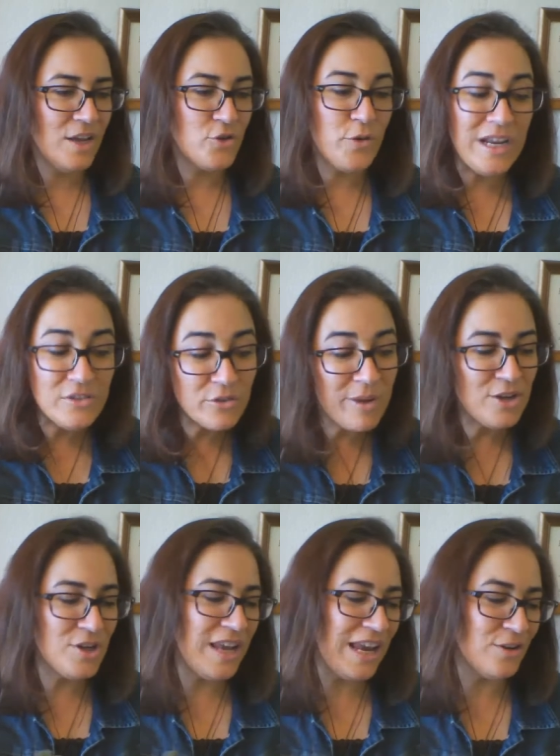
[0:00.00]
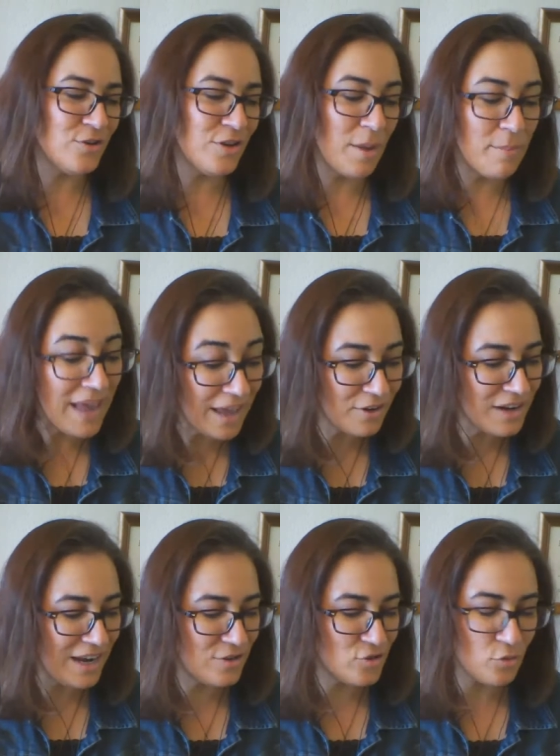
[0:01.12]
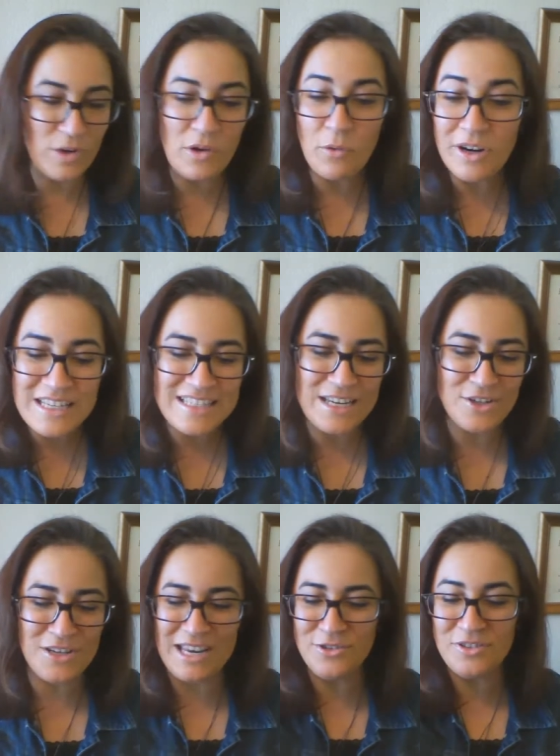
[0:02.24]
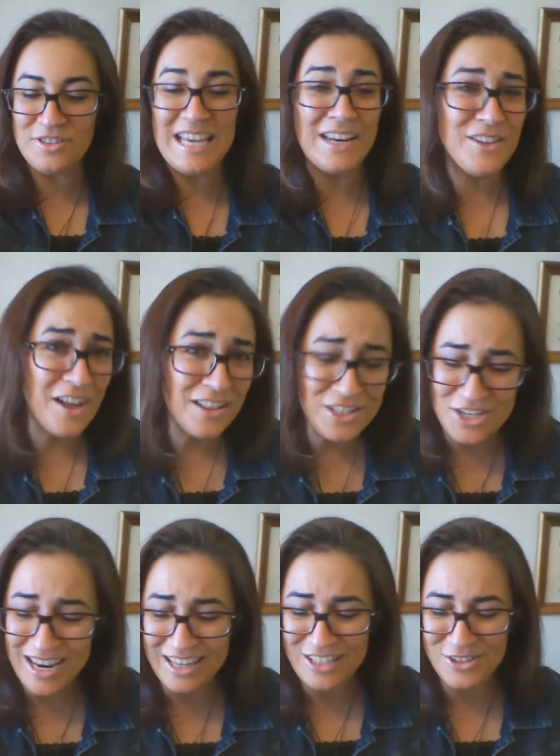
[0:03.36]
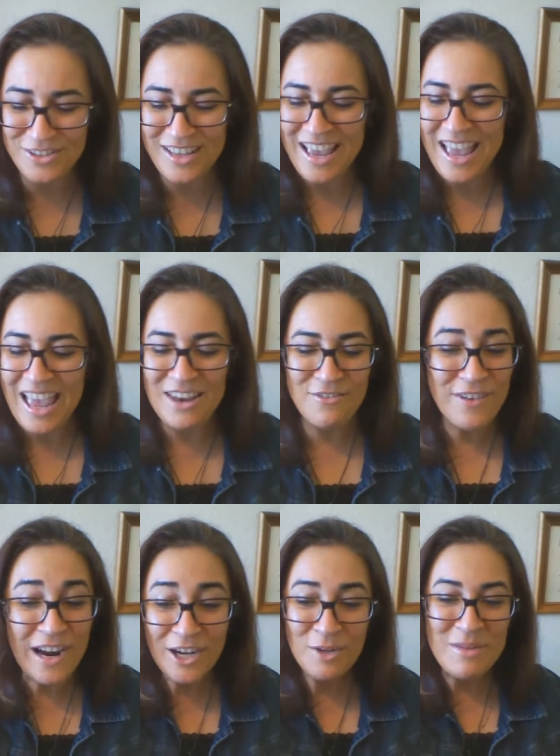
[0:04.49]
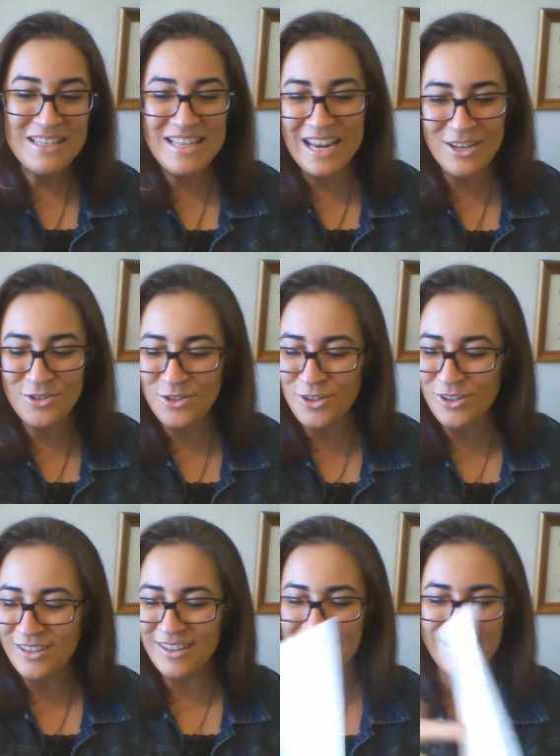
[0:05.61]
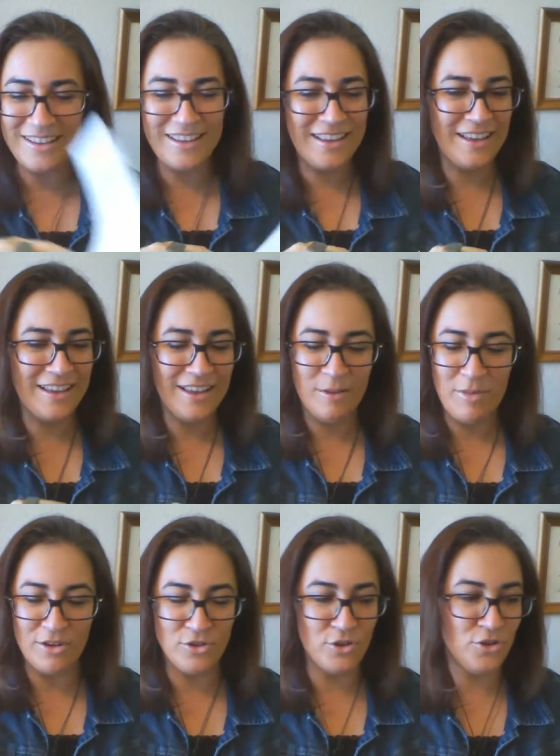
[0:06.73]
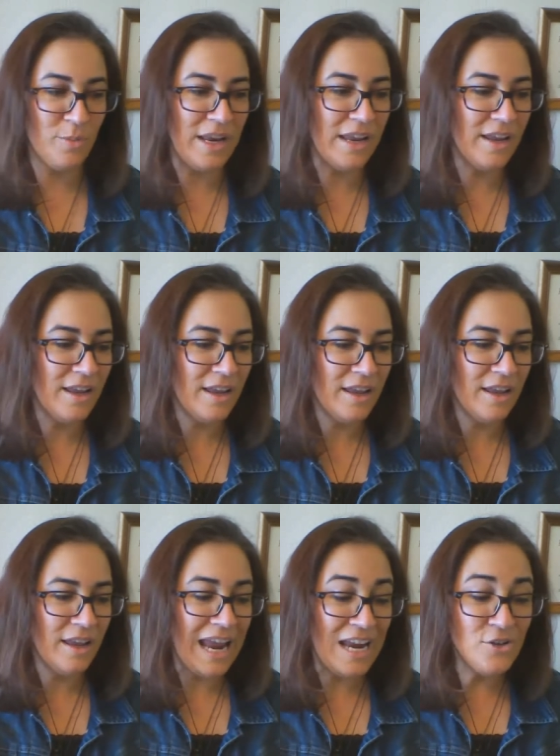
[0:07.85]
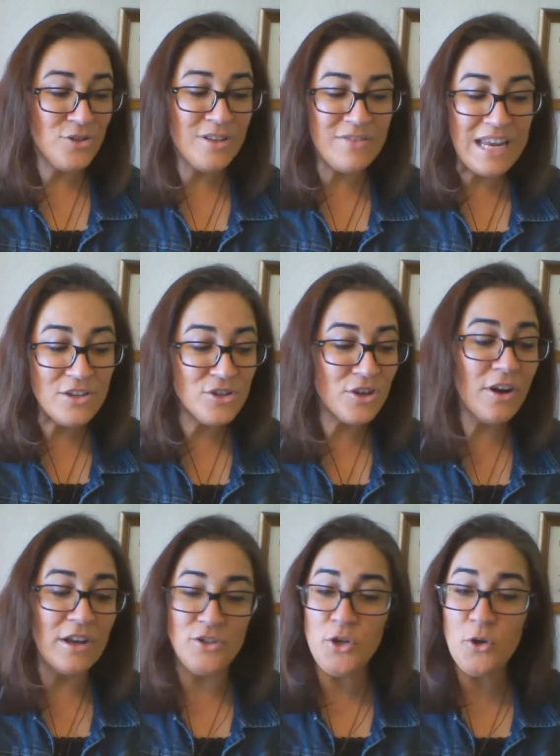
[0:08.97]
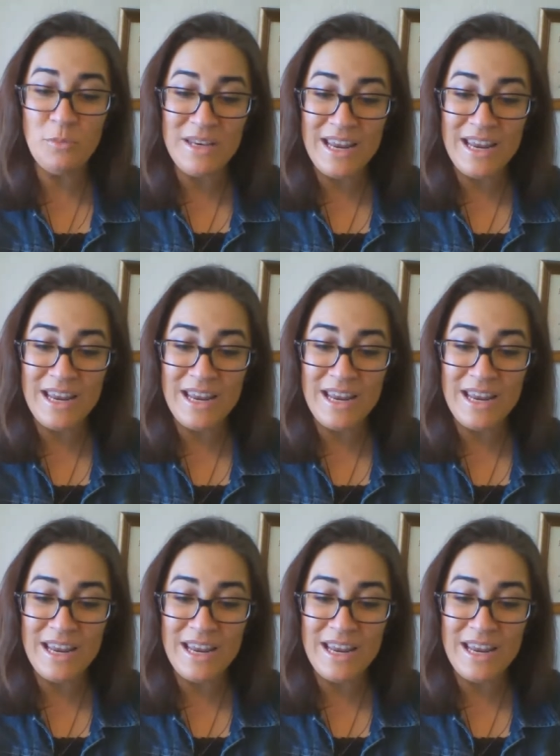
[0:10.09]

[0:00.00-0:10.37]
transformation angel, a pattern angel, reorganization angel, technology angel, environment angel, Oh my gosh, there's so many. Angel of nature, attunement